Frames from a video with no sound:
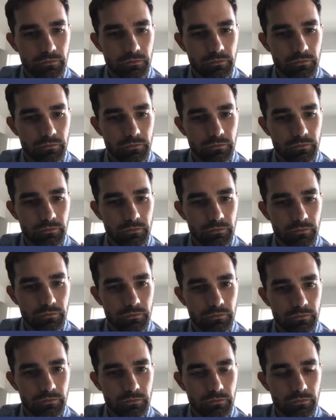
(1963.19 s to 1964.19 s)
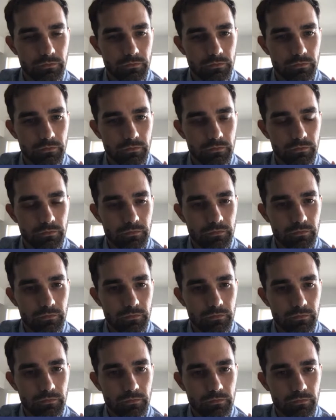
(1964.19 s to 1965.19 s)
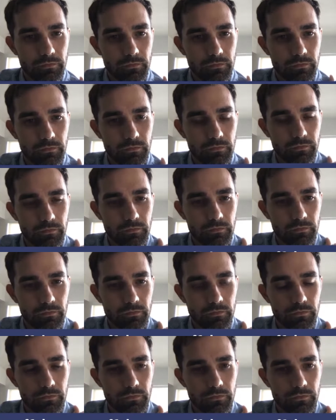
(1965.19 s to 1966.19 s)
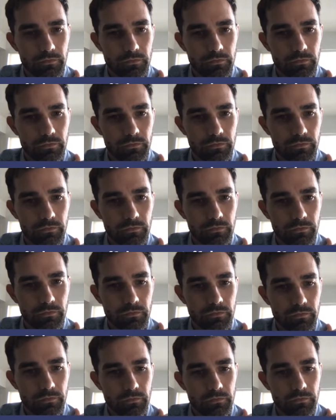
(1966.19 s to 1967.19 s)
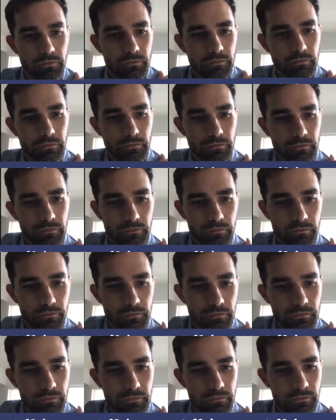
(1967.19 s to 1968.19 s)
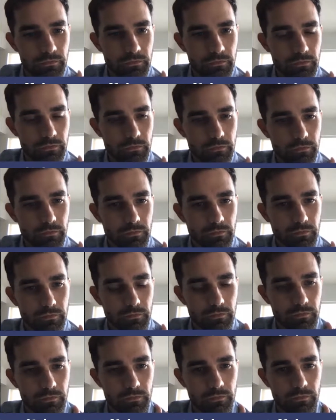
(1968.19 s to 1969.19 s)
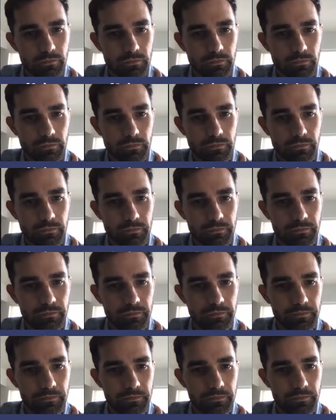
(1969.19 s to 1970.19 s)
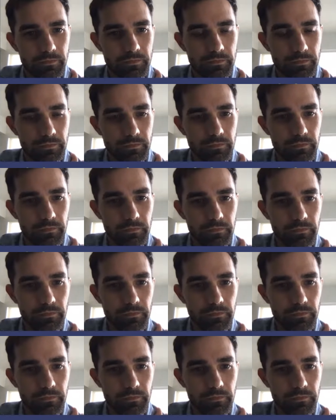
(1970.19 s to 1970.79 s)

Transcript: No words are spoken by the person on screen.